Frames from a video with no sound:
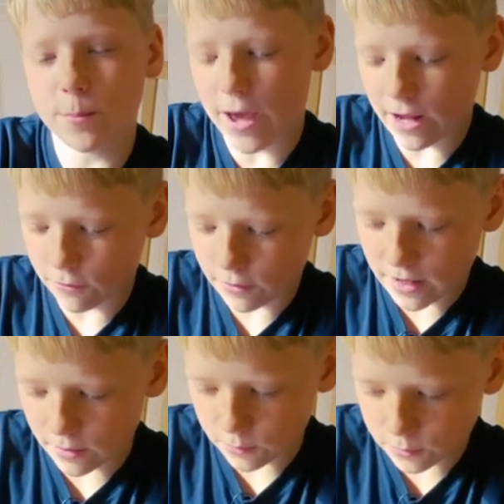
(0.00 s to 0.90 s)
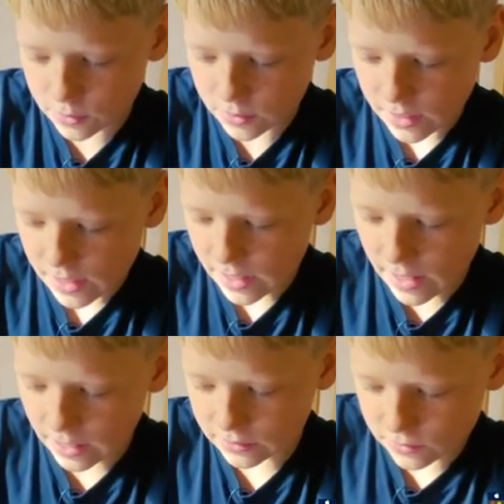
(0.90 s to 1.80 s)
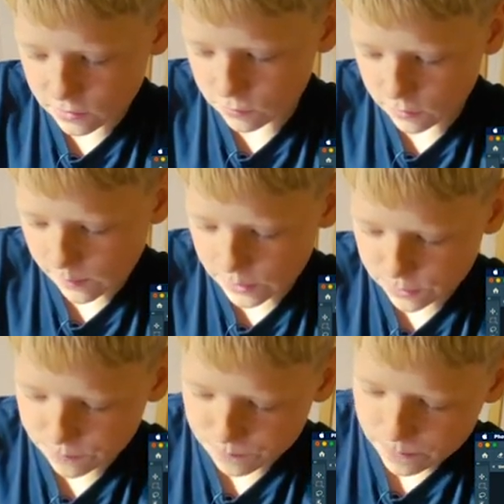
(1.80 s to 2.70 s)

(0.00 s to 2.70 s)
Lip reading: the pen round, it acts as a rubber.